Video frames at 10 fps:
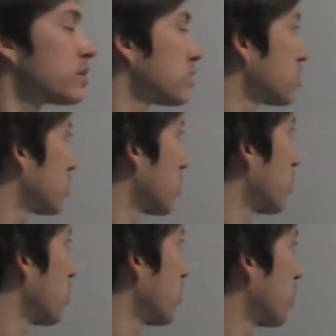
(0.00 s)

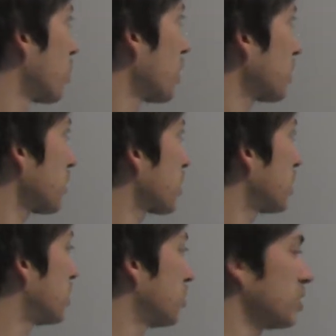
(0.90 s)
So the way that they're
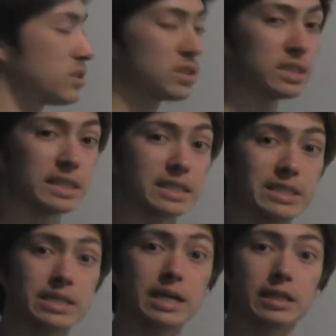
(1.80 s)
going to do this
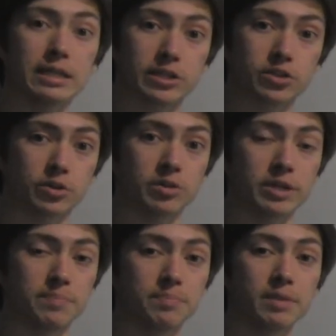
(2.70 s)
is
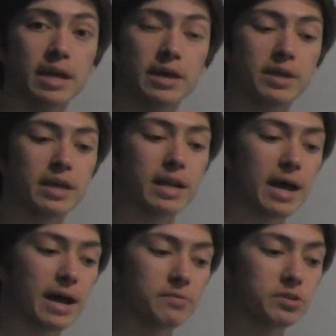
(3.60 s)
electrically. And then
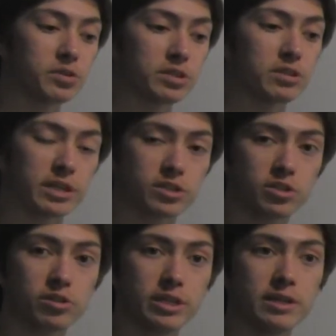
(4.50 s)
after it's
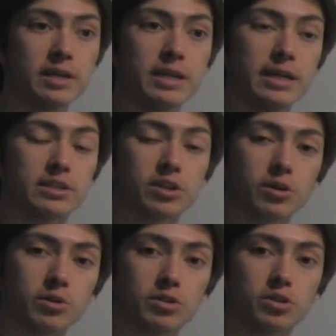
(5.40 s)
electrically, it's
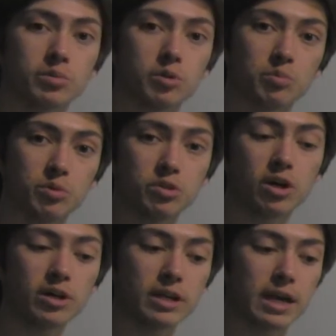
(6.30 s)
going to go to the terminal
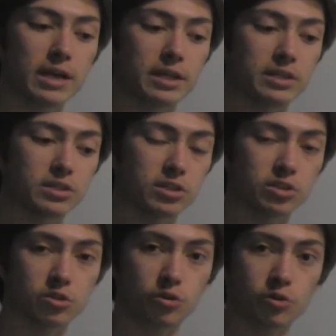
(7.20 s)
bouton and then it's going
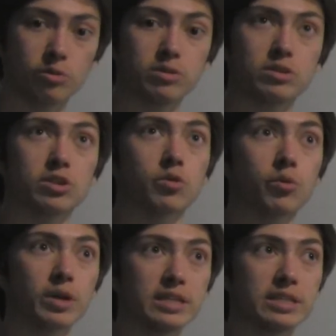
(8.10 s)
to
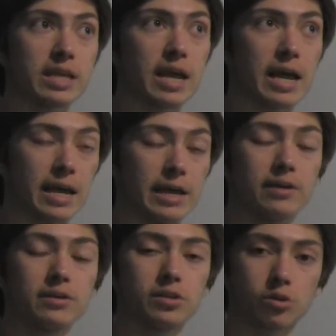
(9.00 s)
secrete
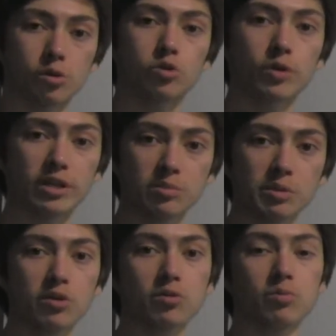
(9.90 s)
a
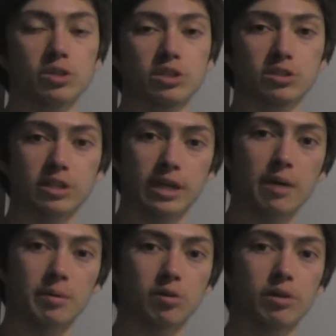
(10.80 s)
neurotransmitter, which is the
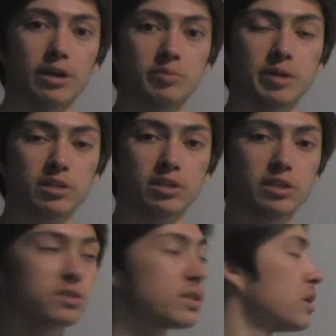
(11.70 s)
chemical aspect to
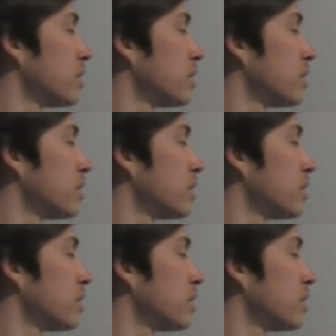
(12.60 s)
this.